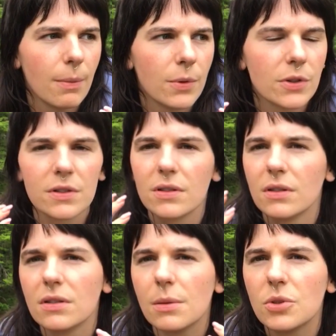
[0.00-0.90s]
There's
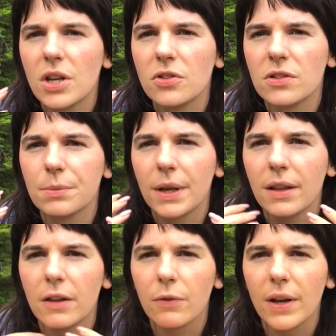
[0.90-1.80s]
some changes in my
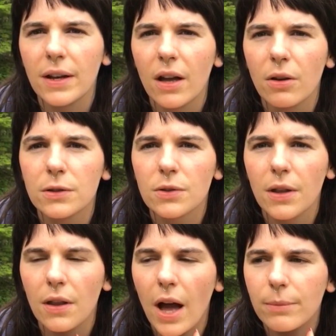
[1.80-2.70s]
life right now, so
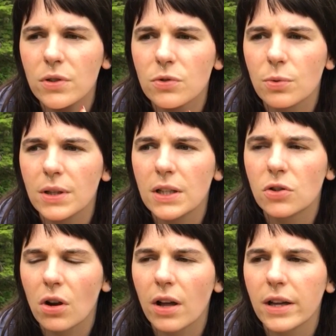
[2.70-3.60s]
I'm just really
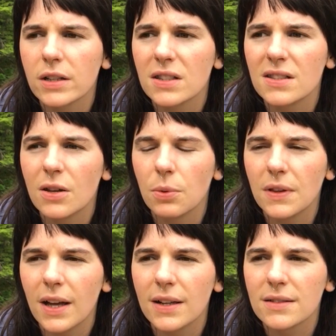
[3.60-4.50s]
trying to sit with
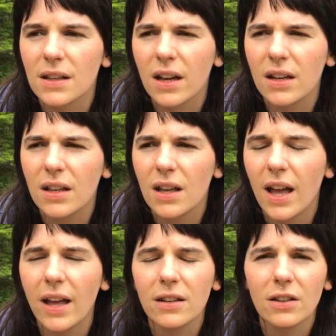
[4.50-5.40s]
that anxiety
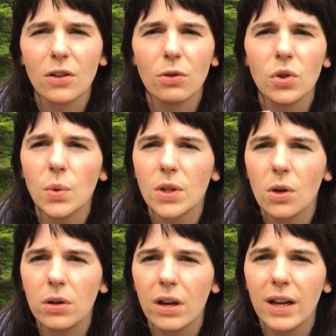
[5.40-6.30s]
and, doing
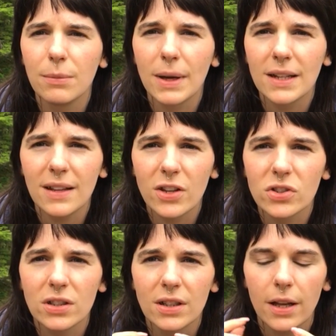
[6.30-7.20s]
yoga and
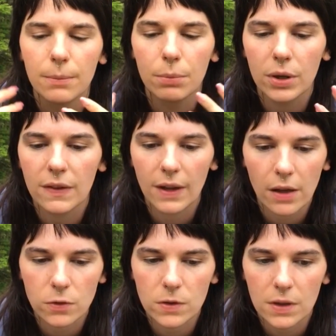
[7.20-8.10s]
meditation and breathing
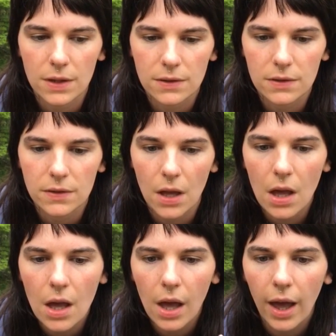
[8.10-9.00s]
exercises
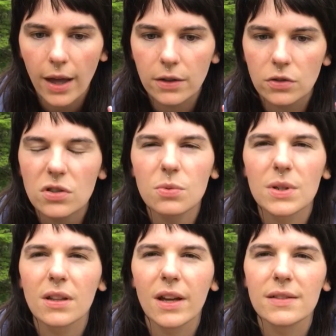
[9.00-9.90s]
and just
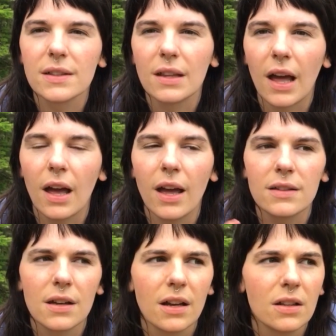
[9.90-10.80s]
realizing that
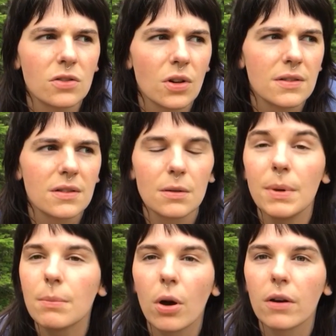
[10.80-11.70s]
anxiety and stress is a
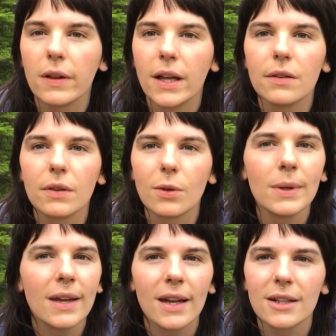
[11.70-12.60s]
big part of life. Like, we
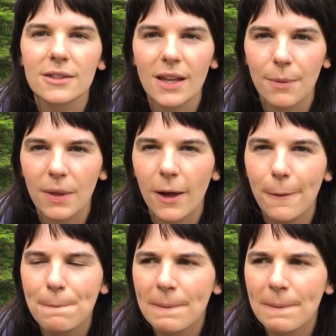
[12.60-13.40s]
can't escape that.